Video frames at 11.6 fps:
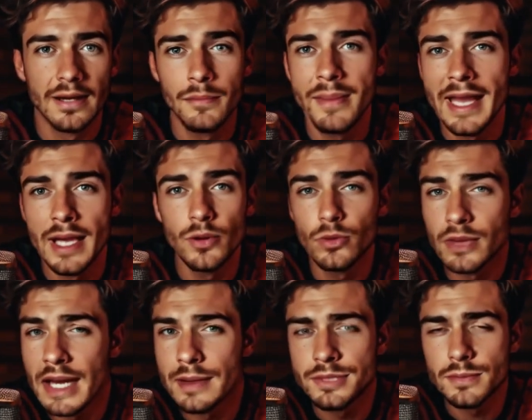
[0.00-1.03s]
a man who
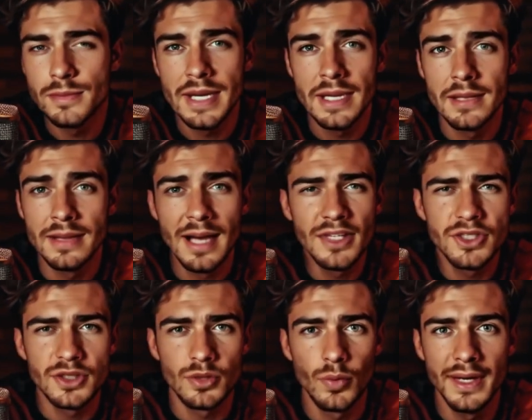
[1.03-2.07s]
claimed to be not
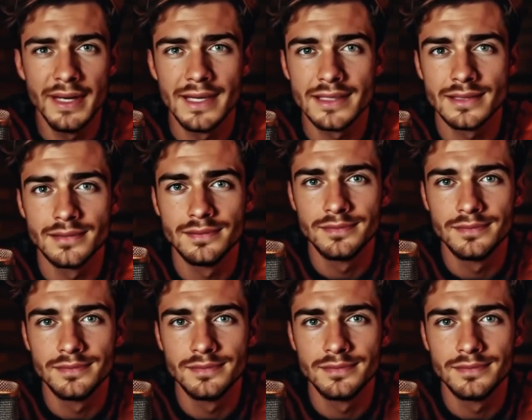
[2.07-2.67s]
just a witness.